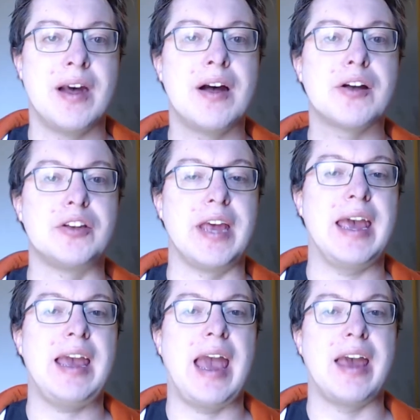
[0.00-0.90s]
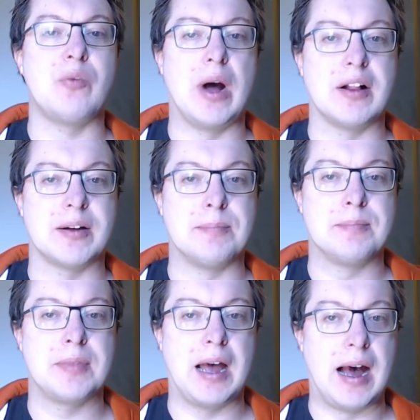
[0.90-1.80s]
Good day and welcome.
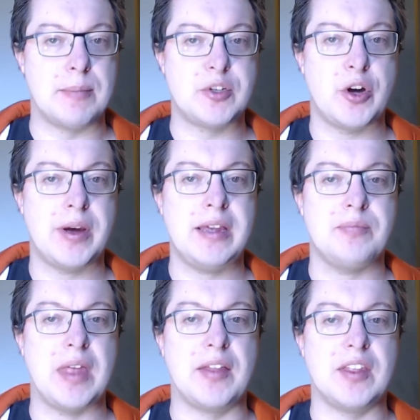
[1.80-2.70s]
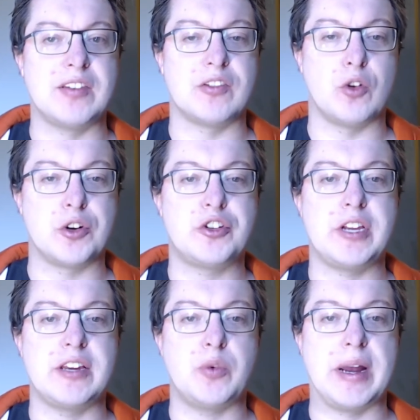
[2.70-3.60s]
I'm Joey, and this is Orange
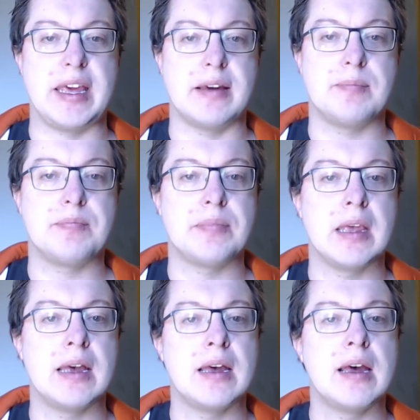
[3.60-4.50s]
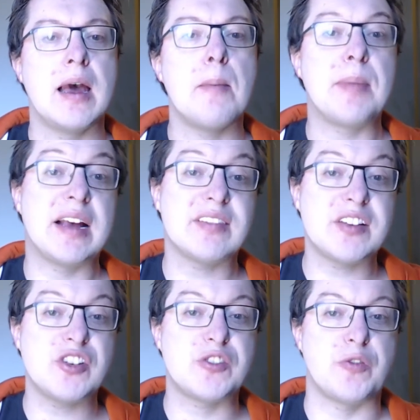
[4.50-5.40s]
D20. Because I
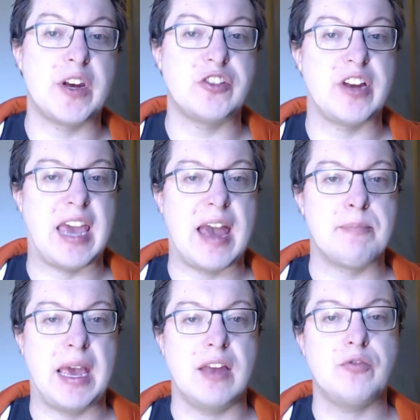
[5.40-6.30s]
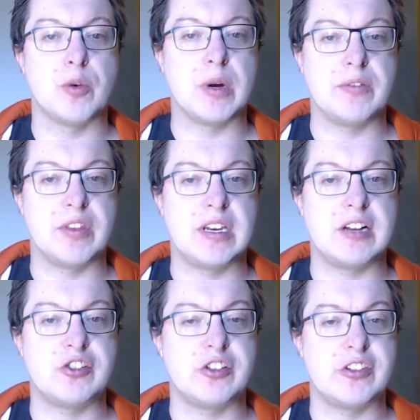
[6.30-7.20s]
just finished a campaign for one of the
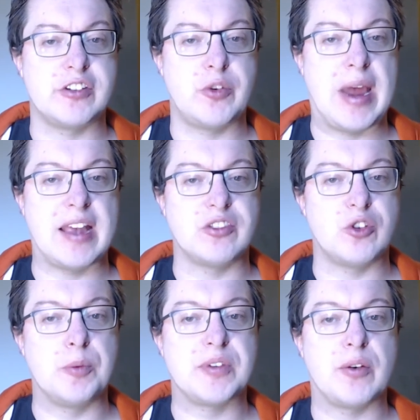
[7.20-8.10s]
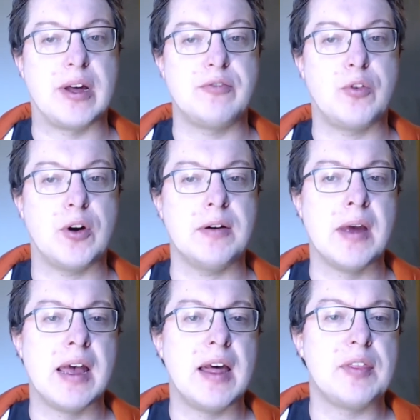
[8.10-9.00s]
Dungeons and Dragons groups I run for,
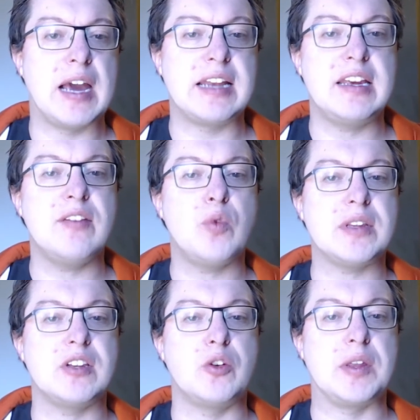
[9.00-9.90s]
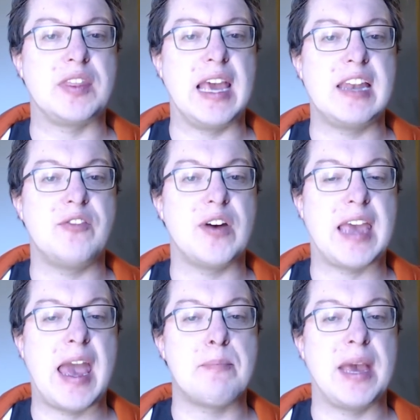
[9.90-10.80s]
the idea of what to do at the end of a
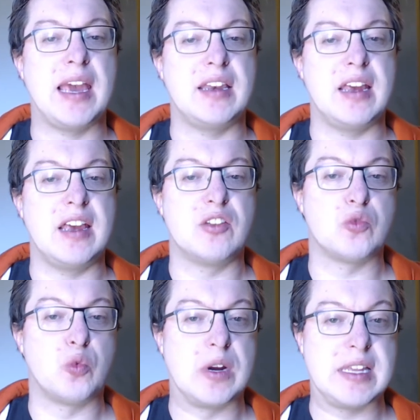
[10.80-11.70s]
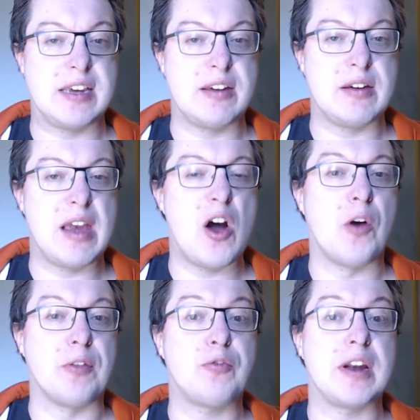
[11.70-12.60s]
campaign is really
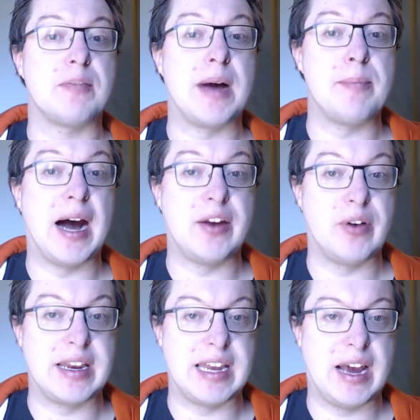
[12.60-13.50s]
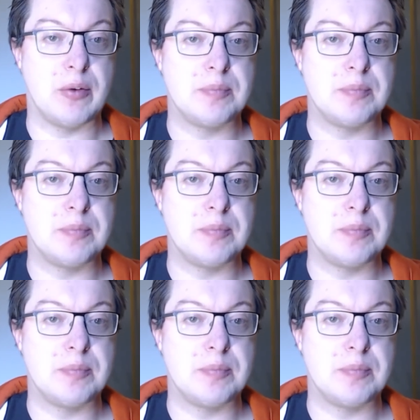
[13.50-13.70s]
on the front of my mind right now.